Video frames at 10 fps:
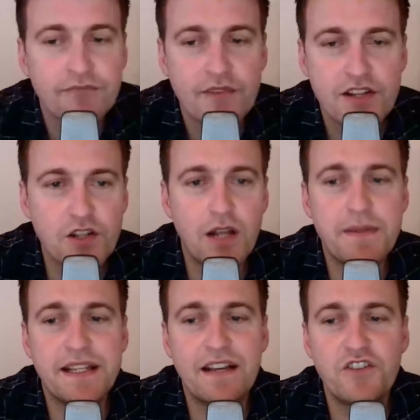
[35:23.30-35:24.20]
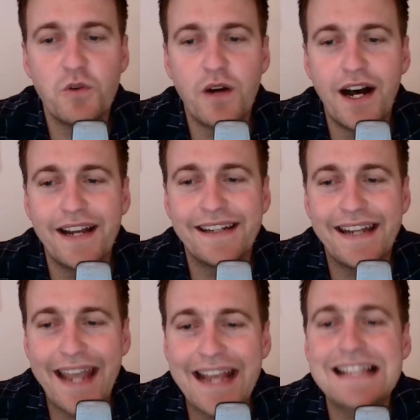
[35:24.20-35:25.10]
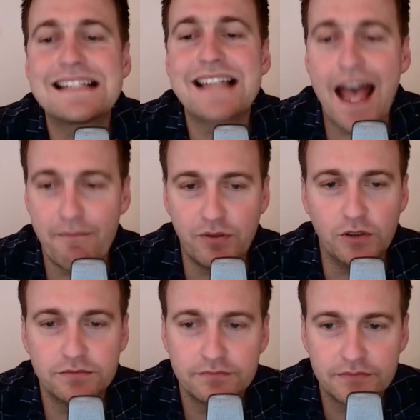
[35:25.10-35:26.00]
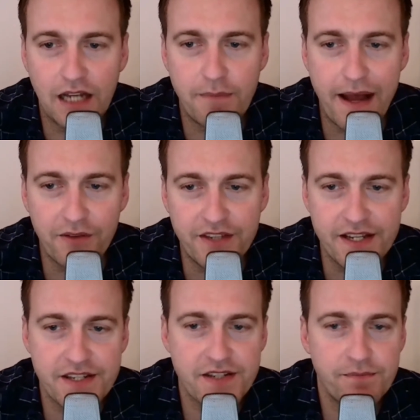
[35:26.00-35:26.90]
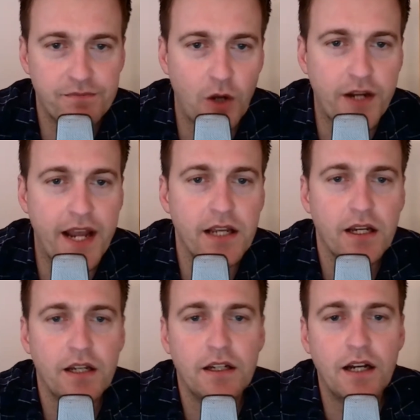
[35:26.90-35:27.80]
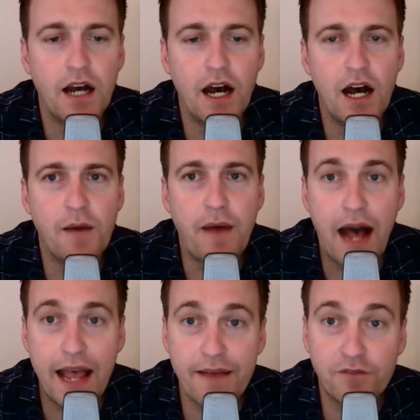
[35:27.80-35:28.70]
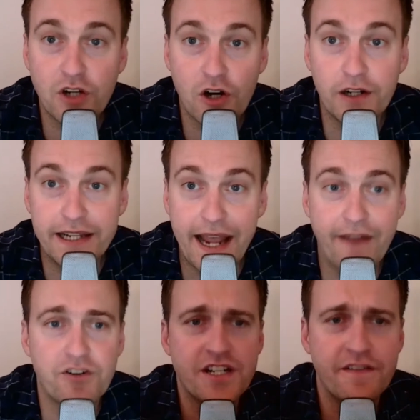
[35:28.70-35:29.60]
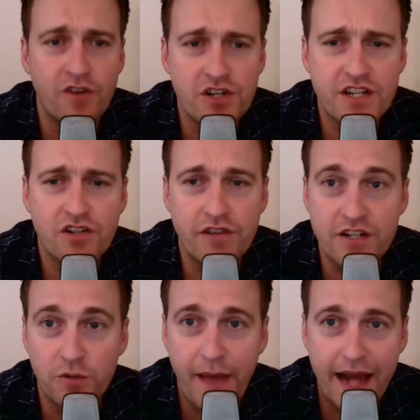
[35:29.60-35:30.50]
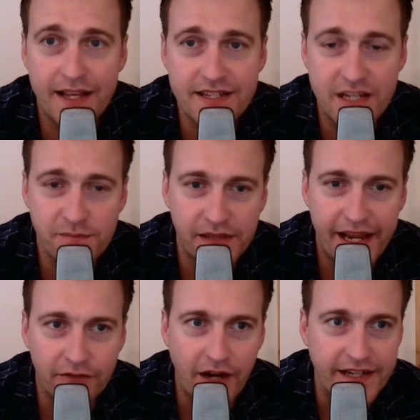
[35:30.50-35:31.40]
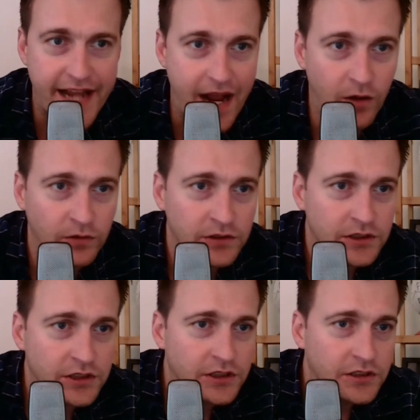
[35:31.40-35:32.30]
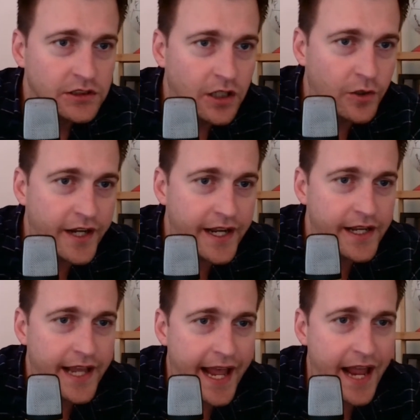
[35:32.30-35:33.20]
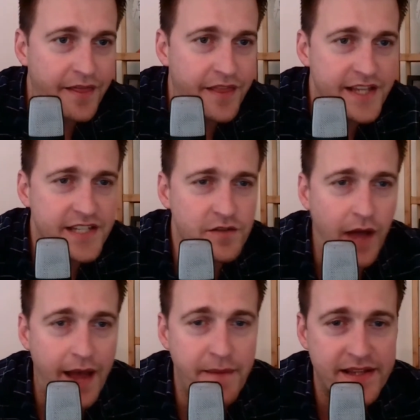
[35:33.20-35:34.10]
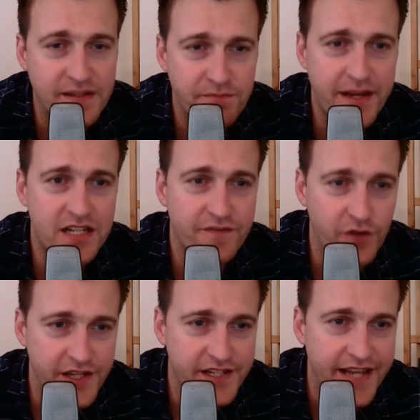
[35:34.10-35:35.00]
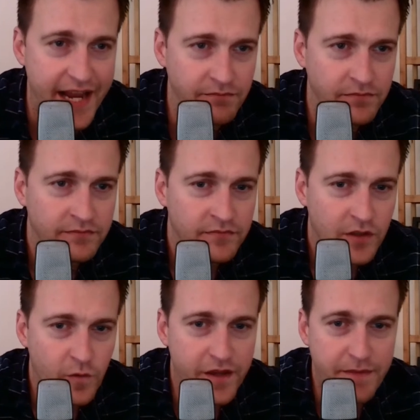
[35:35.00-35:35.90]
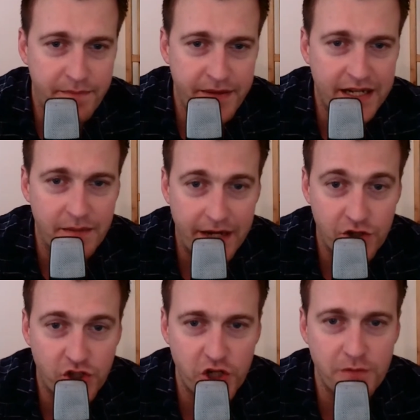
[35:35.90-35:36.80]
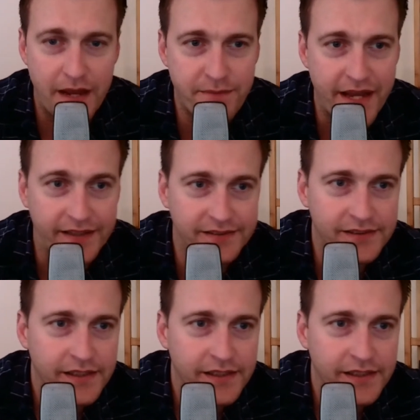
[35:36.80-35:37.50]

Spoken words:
So let me give you an example about this, okay? I am currently, Everton versus Crystal Palace is playing right now, okay? And this is, I made some picks for this game with my pick'em, and I'll show you my picks.